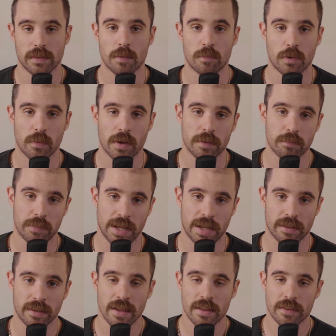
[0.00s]
Number one
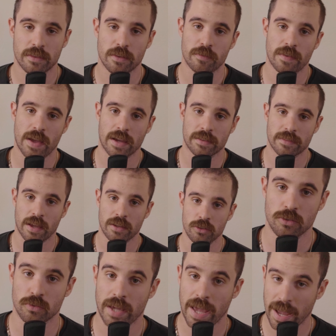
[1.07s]
being the fact that
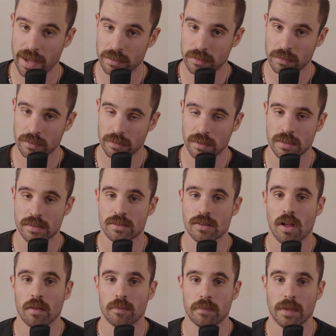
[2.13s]
you can
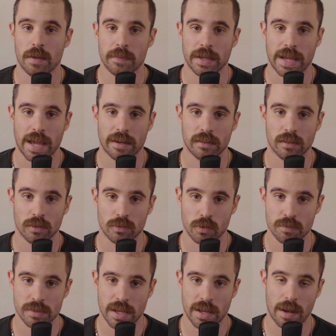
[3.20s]
install a mechanical
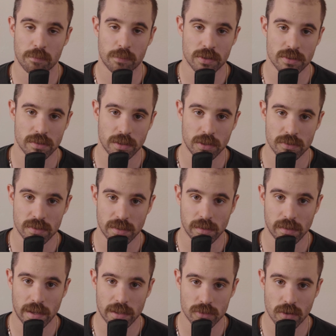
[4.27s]
group set. I'm personally using an
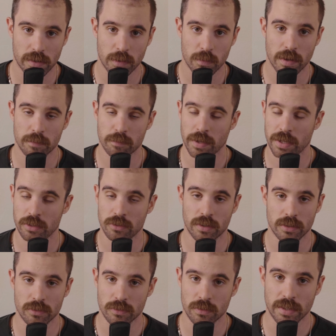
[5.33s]
electronic one, but you
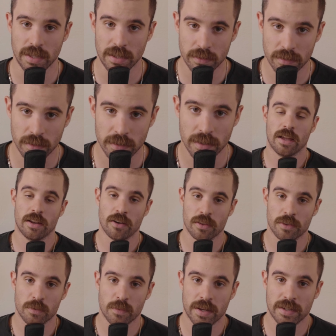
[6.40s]
can do either.
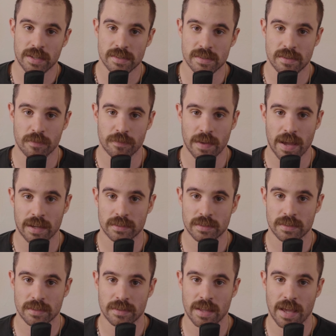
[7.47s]
Another one is the
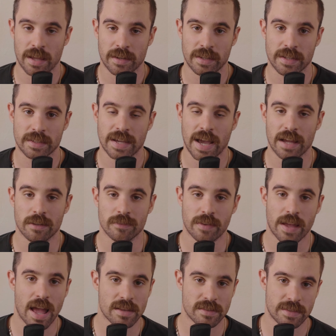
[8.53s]
fact that it kind of
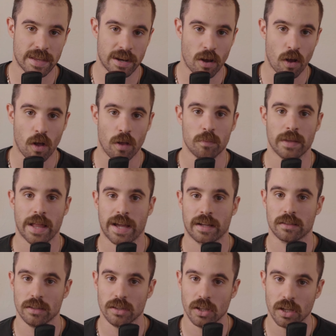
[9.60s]
has that all
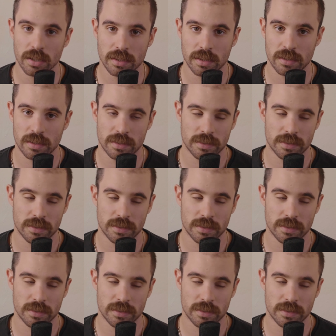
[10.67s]
black look.